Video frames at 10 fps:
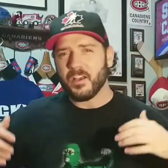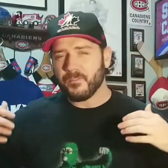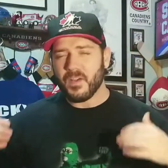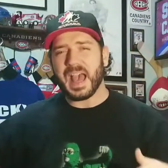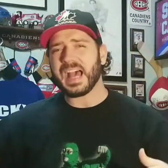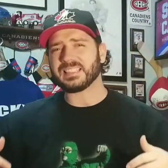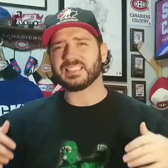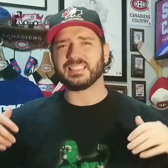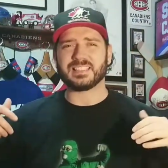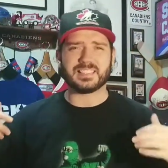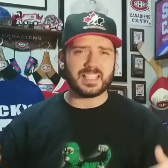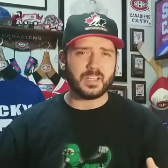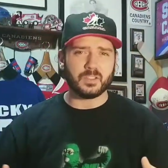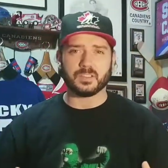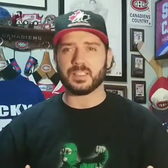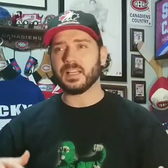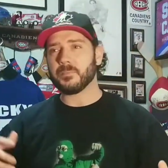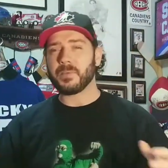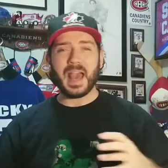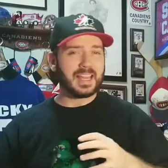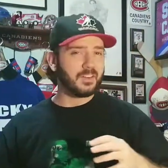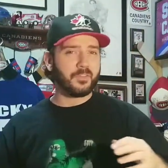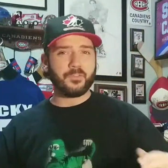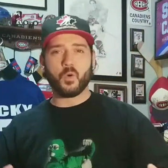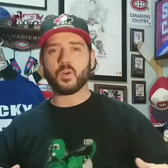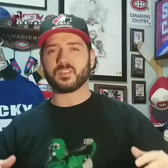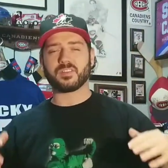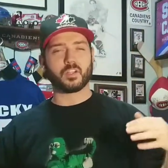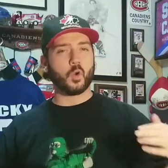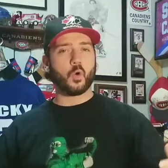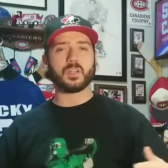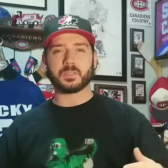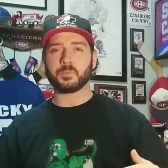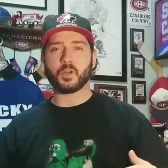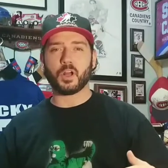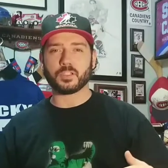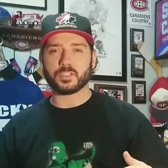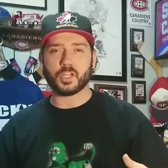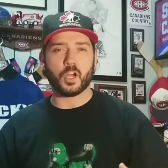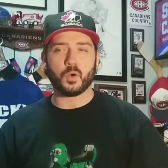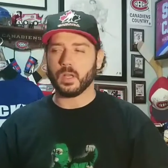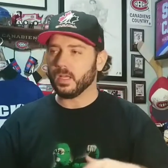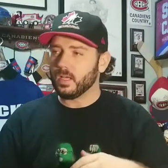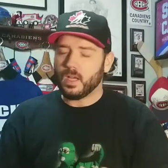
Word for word: fast, skilled, back and forth. The goalies put on a show.